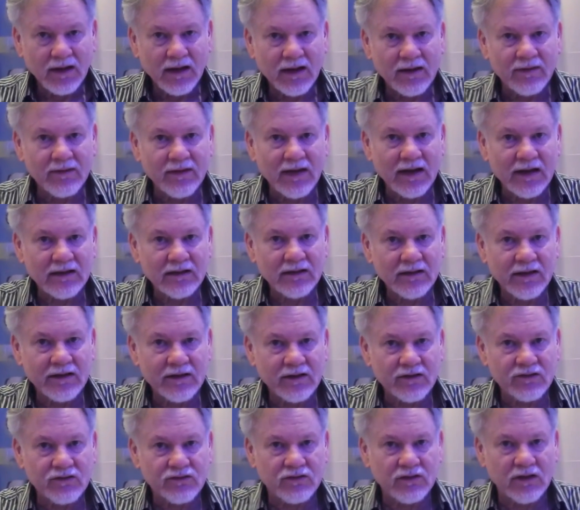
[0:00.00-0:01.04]
And that led
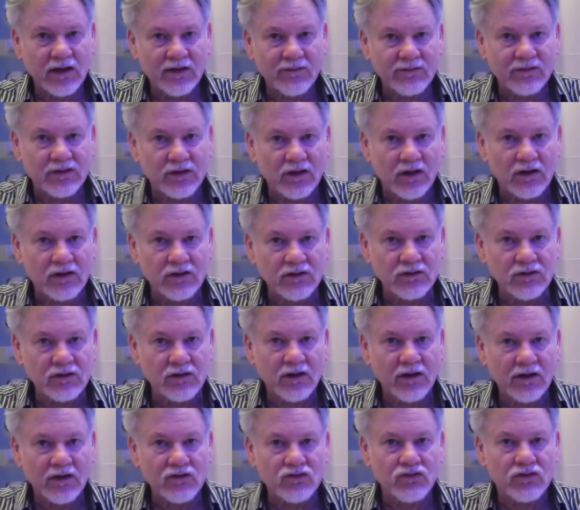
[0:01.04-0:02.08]
us to have an
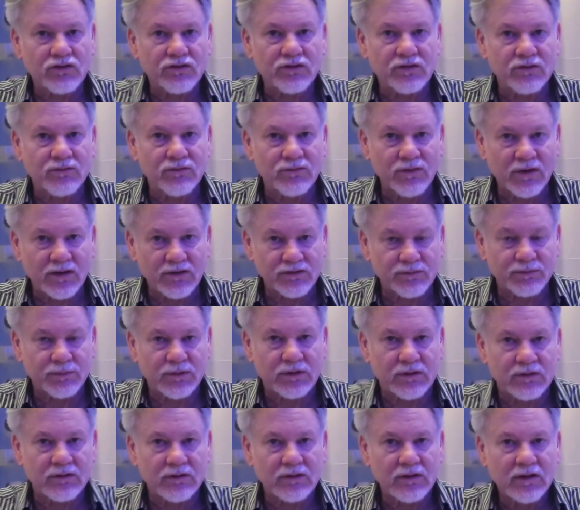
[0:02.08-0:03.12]
unconscious
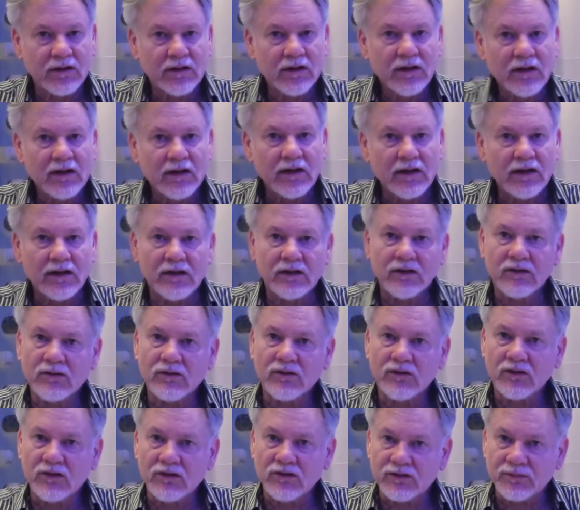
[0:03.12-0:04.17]
investment in
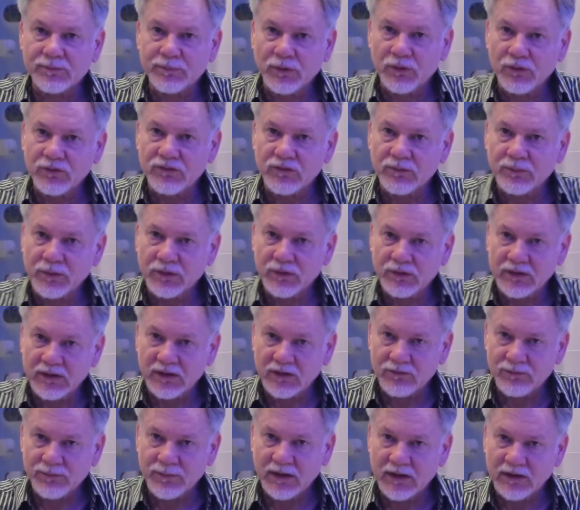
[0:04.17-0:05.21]
the disposability
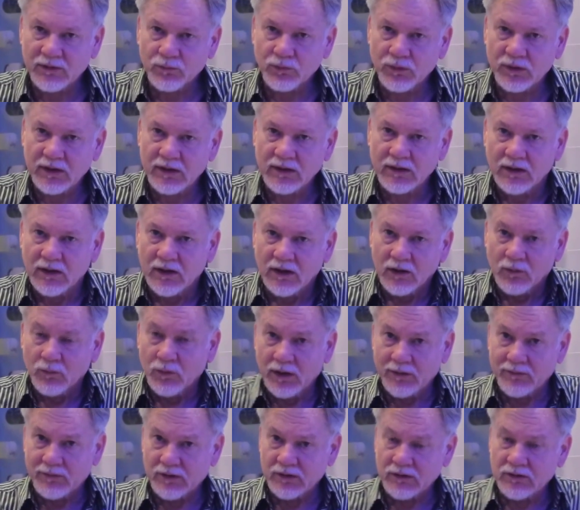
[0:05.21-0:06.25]
of men. We
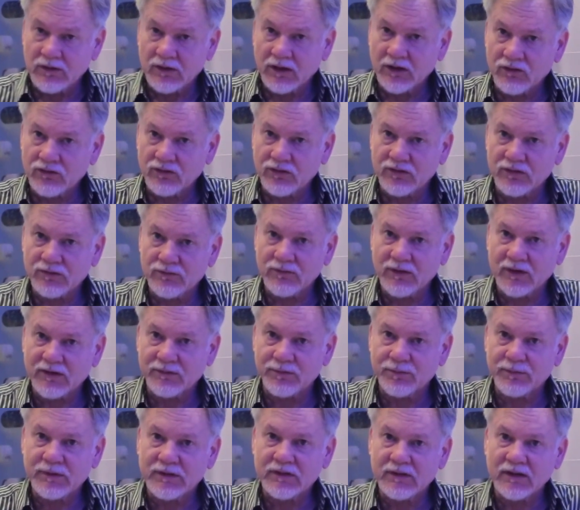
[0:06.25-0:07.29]
have an unconscious
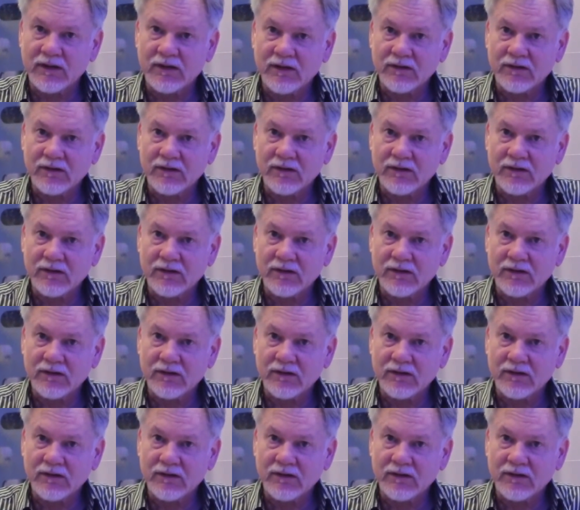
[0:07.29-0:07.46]
investment